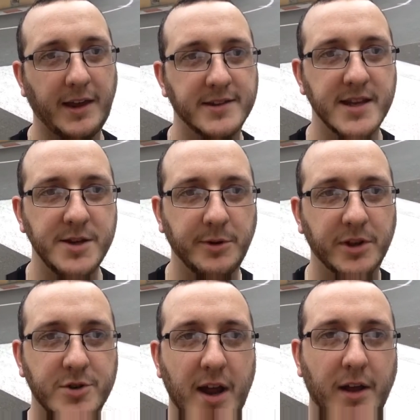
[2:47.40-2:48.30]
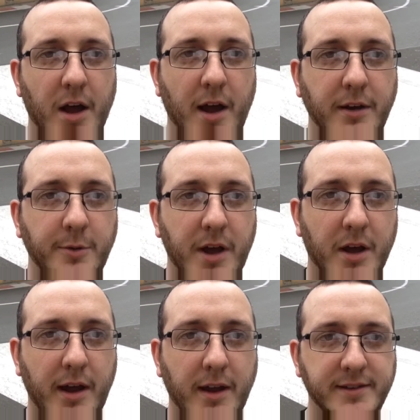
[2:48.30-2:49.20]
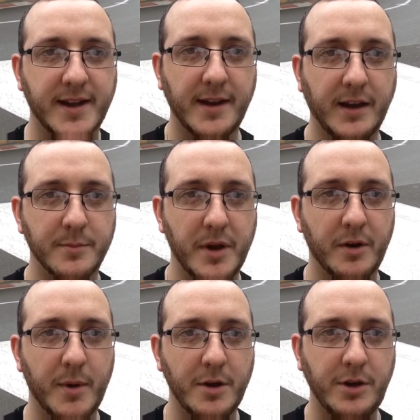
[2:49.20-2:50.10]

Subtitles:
continuing the track guide, we are here standing at Mirabeau.